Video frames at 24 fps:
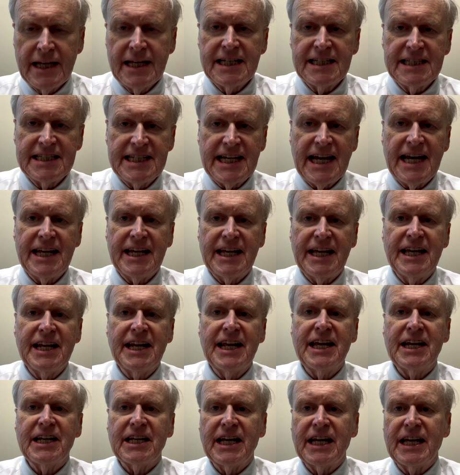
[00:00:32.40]
Debt
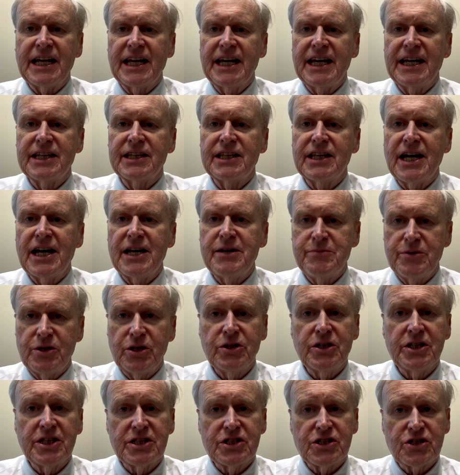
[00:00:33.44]
and
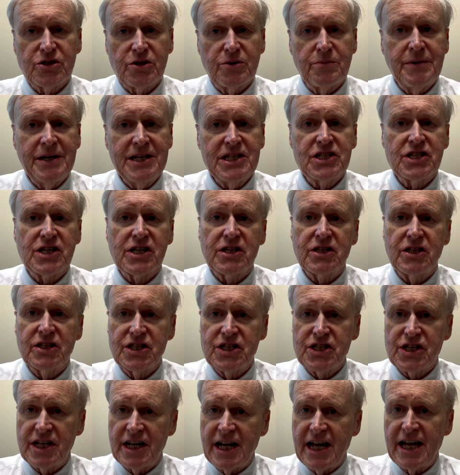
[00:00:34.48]
liabilities are basically
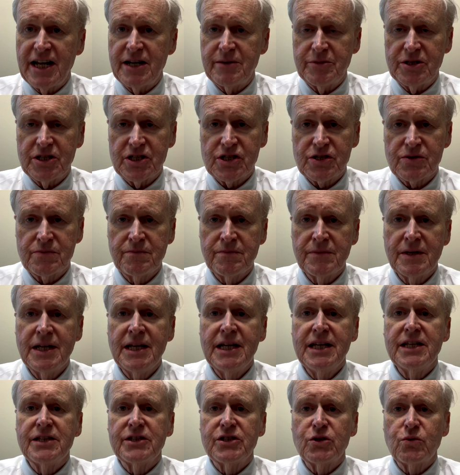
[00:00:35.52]
synonymous.
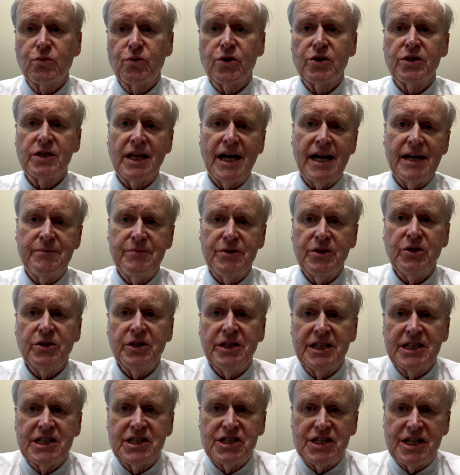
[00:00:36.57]
The word
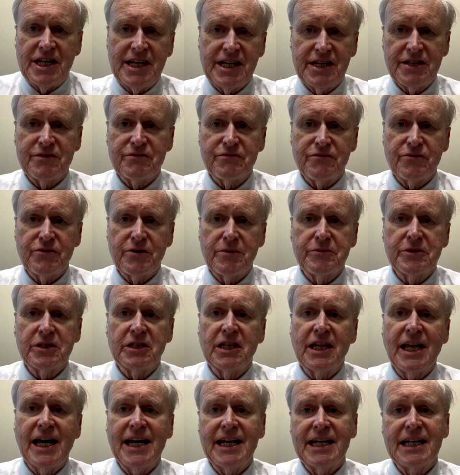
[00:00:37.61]
liability is taken from the
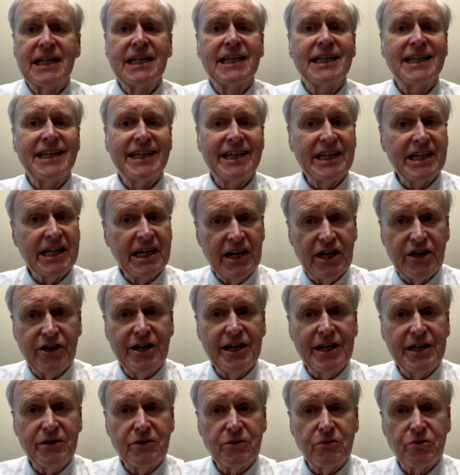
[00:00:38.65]
Latin
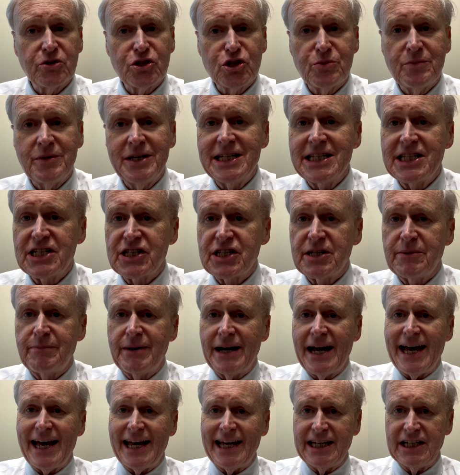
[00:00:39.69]
ligare, which means to
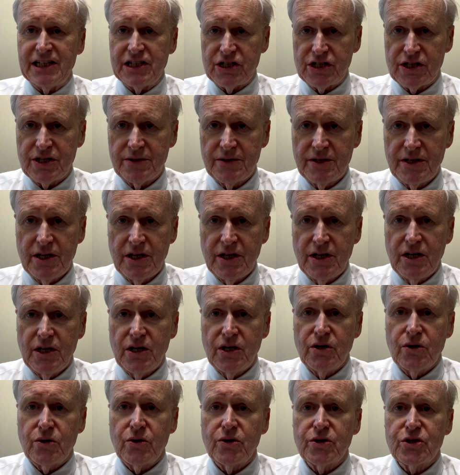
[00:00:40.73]
bind,
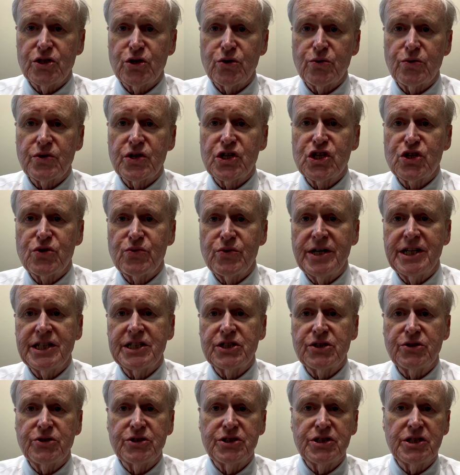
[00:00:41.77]
or to restrict,
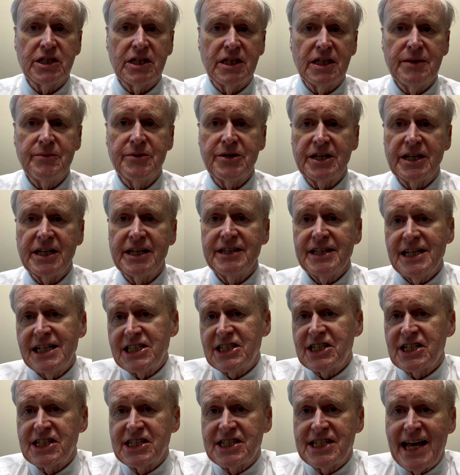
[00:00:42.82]
or to limit. And that's
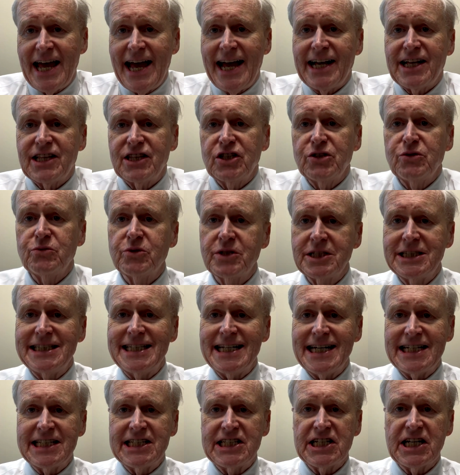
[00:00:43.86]
exactly what
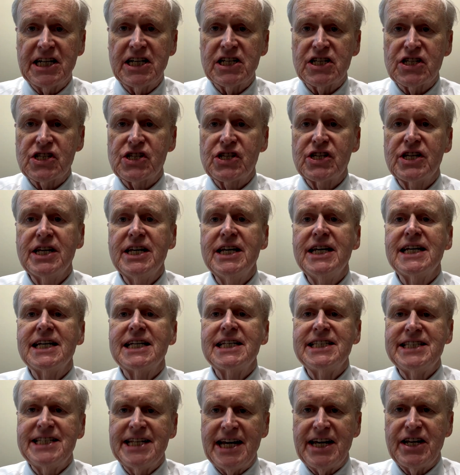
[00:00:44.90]
debt does.
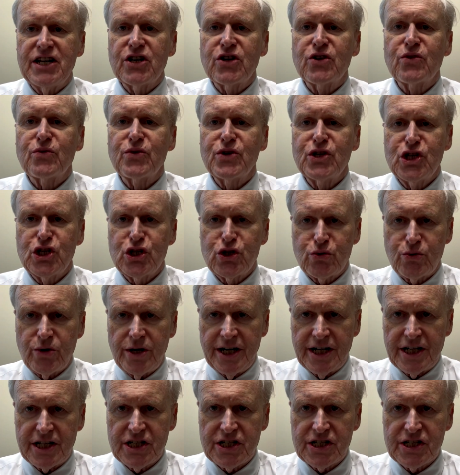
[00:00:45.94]
Debt
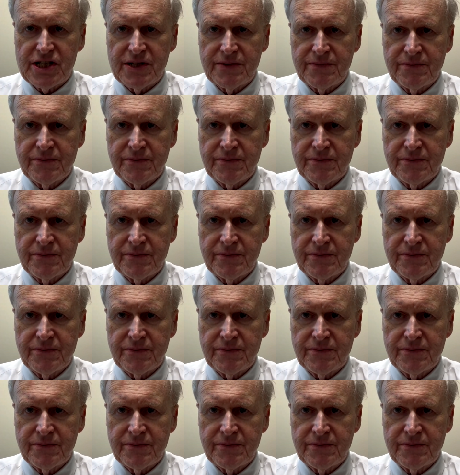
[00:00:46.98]
restricts.